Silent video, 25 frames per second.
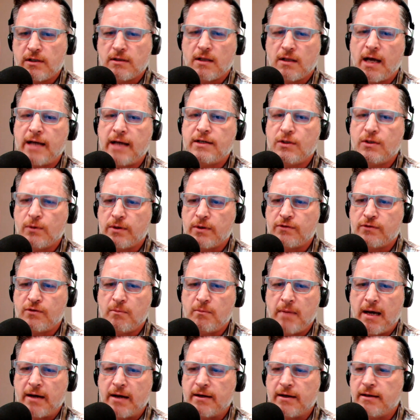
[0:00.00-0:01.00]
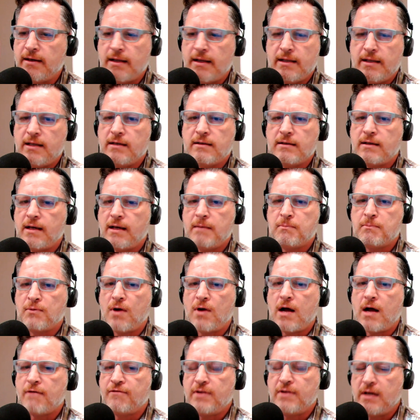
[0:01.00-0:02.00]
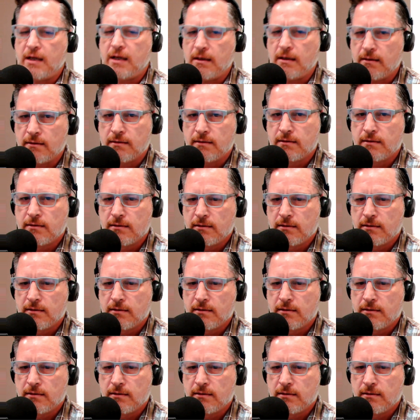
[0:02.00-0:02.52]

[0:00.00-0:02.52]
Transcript: and lied to us about it, and then kept profiting.